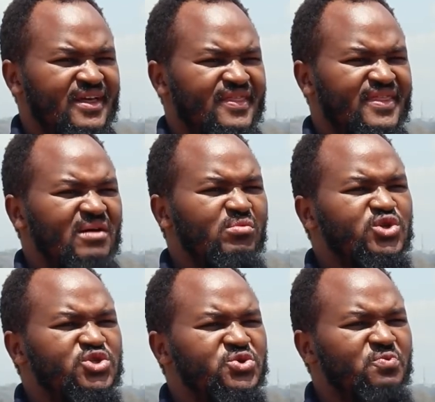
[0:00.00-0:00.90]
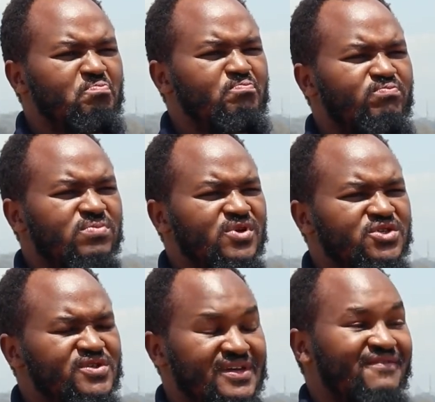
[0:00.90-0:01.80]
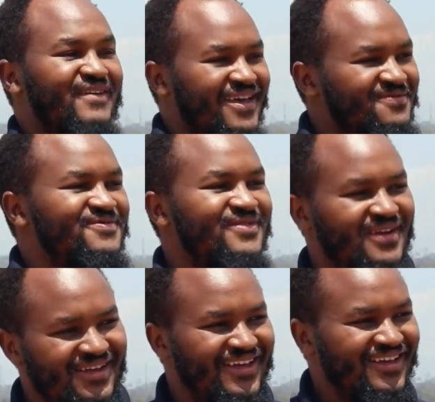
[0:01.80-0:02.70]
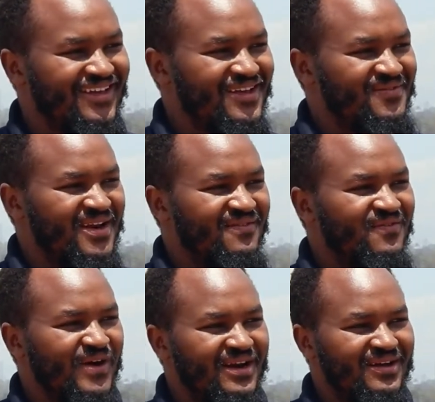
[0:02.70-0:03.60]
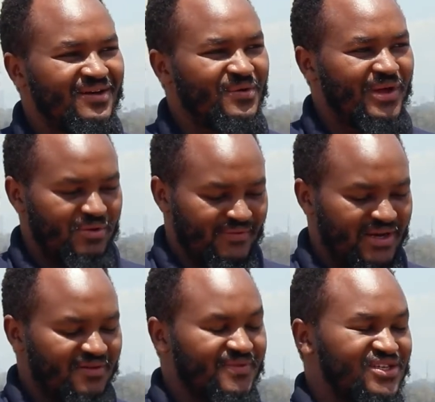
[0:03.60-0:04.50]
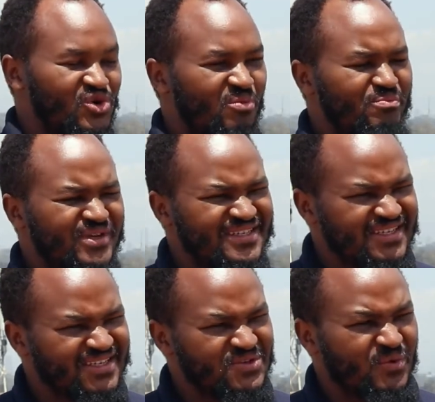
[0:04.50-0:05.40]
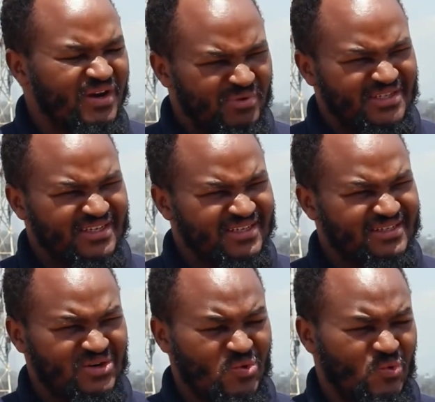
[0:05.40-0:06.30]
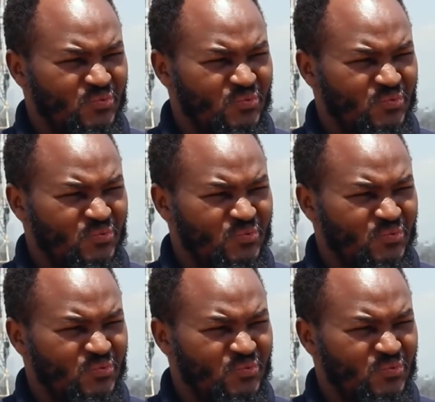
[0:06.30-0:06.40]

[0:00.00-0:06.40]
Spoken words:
they're able to survive even if there is no businesses or when business is low.